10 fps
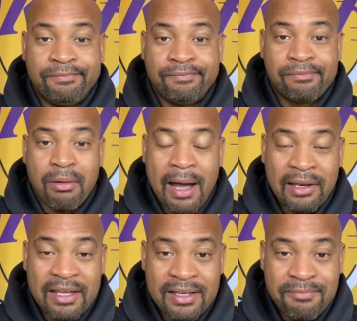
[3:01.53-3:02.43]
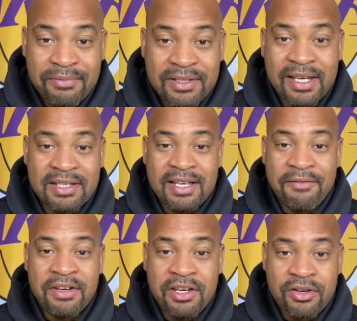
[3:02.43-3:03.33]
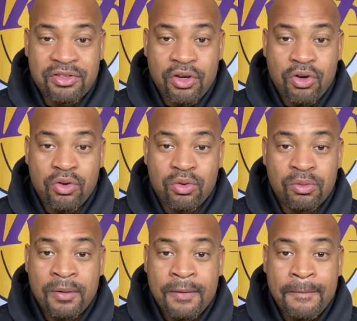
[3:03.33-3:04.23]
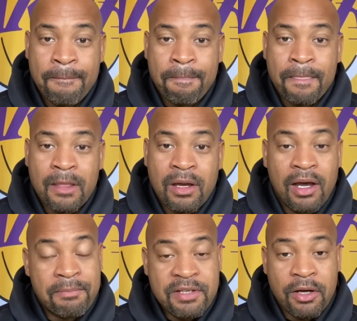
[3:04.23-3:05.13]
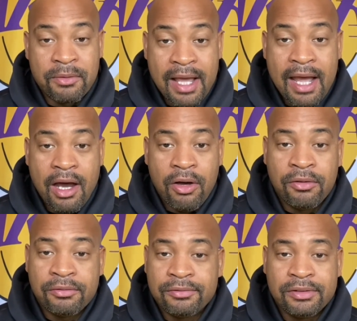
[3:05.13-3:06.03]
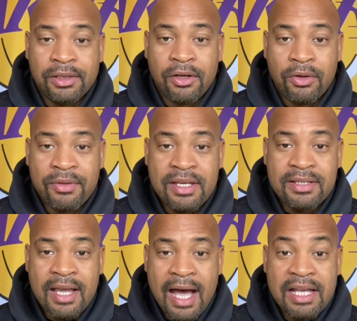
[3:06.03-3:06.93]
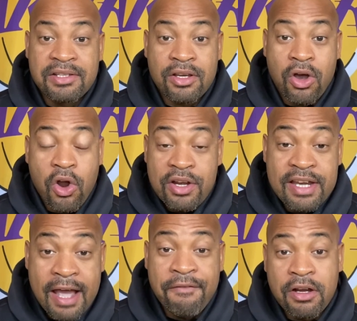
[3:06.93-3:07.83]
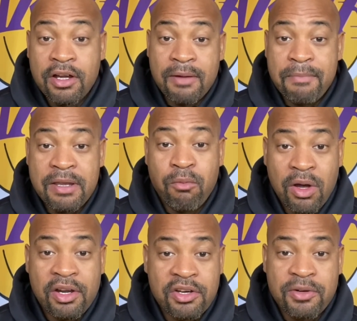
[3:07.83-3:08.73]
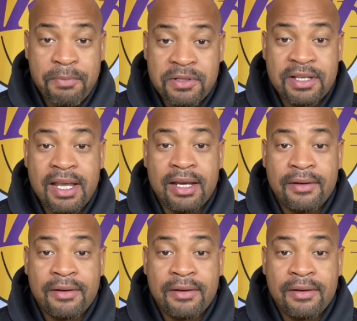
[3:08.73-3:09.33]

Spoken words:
probably 6-7 years old up till now, these guys are never going to be 100%.